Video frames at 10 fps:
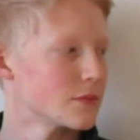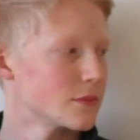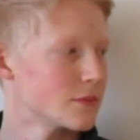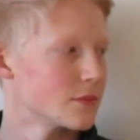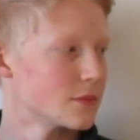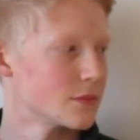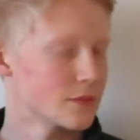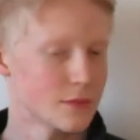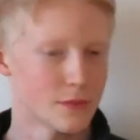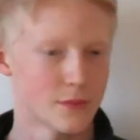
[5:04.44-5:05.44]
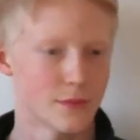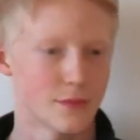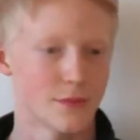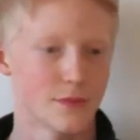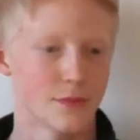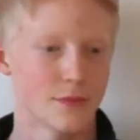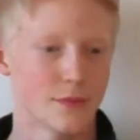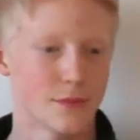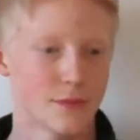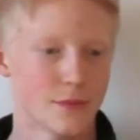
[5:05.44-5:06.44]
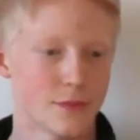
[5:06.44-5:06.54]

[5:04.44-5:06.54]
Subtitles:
(not speaking)